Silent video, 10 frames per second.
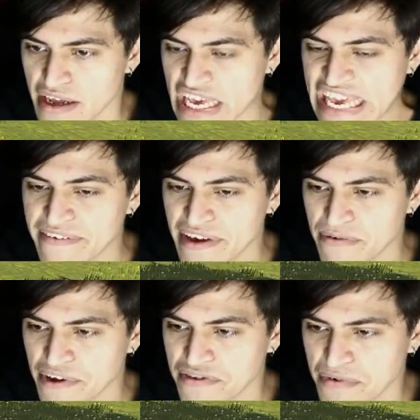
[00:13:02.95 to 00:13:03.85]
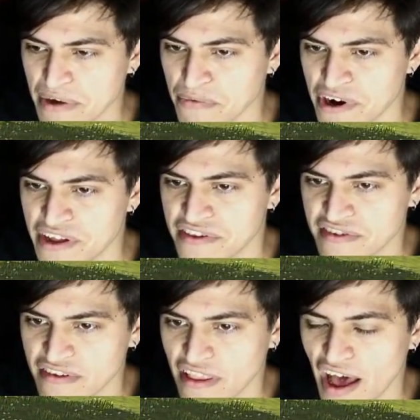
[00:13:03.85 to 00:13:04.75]
Eevee runs away once,
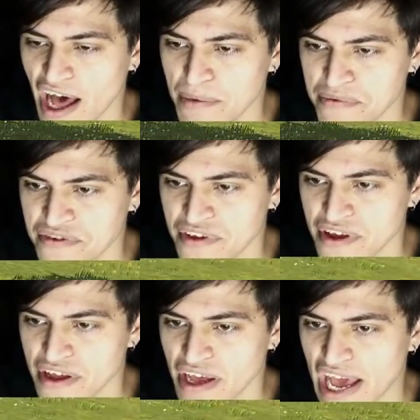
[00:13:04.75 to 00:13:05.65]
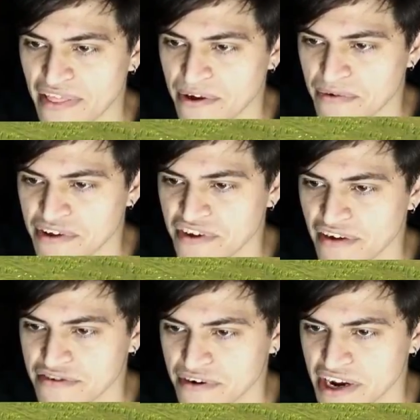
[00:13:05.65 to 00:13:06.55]
stops, and then runs
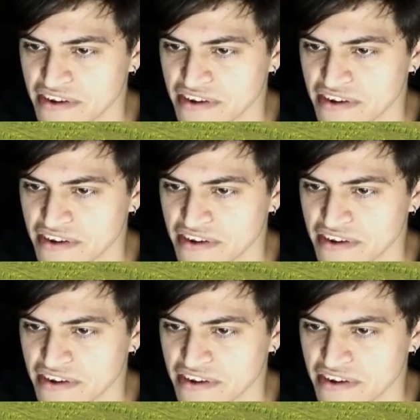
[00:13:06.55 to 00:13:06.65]
off screen.